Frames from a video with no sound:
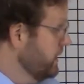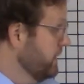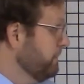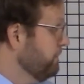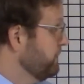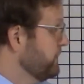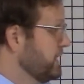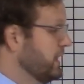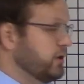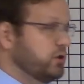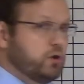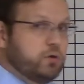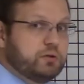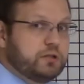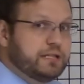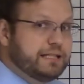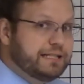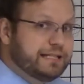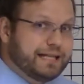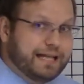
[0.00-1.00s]
then don't
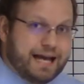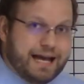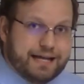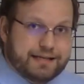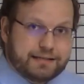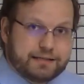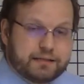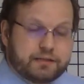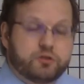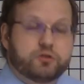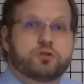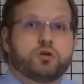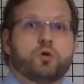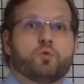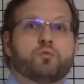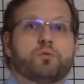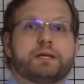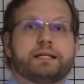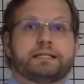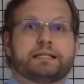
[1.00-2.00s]
just guess. There's no
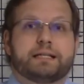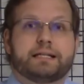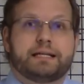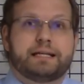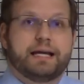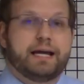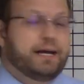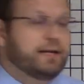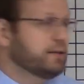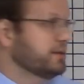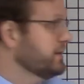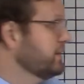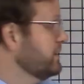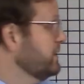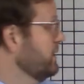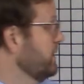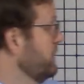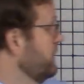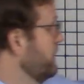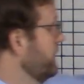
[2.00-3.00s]
reason to guess.
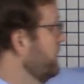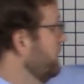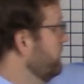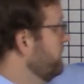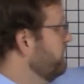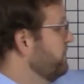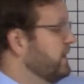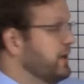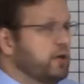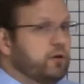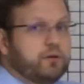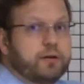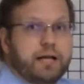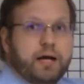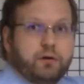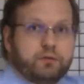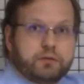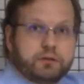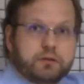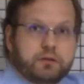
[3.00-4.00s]
Figure it
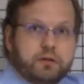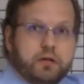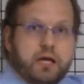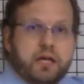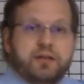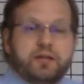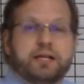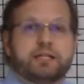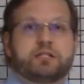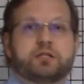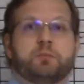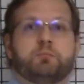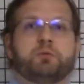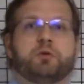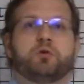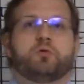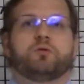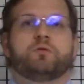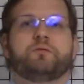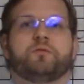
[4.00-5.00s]
out. That's the
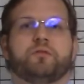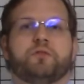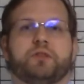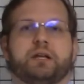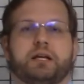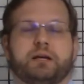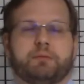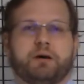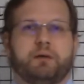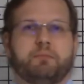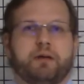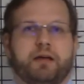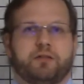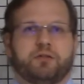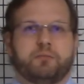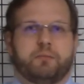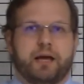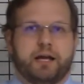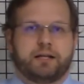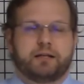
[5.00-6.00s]
beautiful thing about
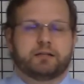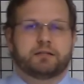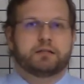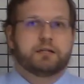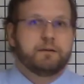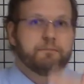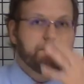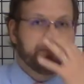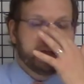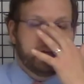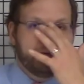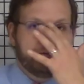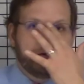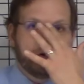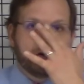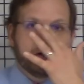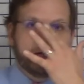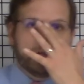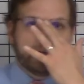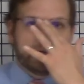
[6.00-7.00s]
mathematics. If
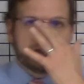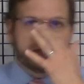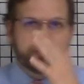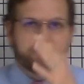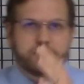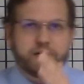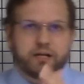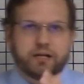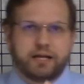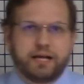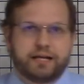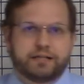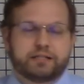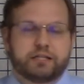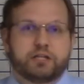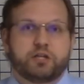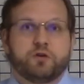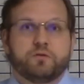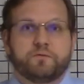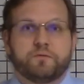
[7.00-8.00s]
you're in a history class
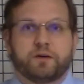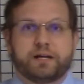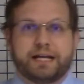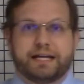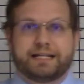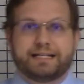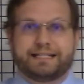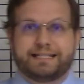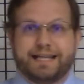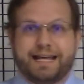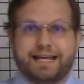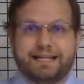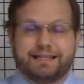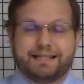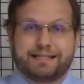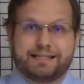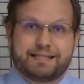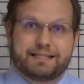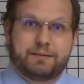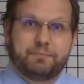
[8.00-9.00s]
and you forget a date
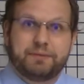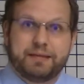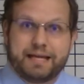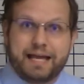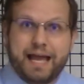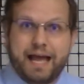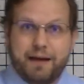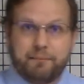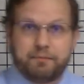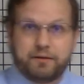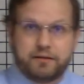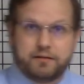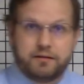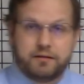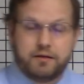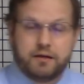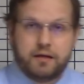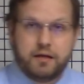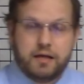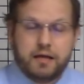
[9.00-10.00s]
that something happened
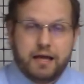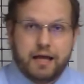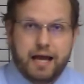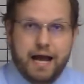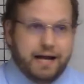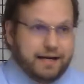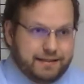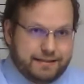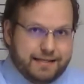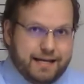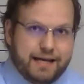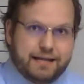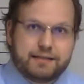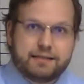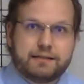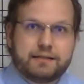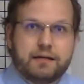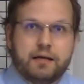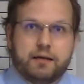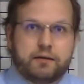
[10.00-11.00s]
on a
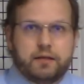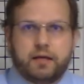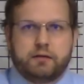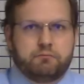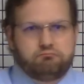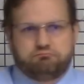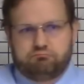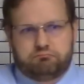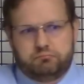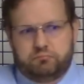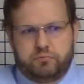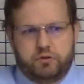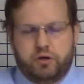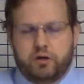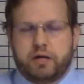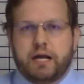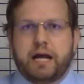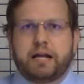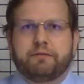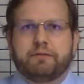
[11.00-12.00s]
test, then you're
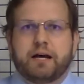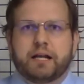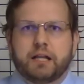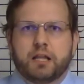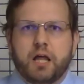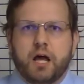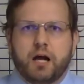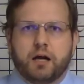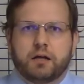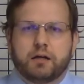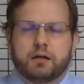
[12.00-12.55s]
kind of out of luck.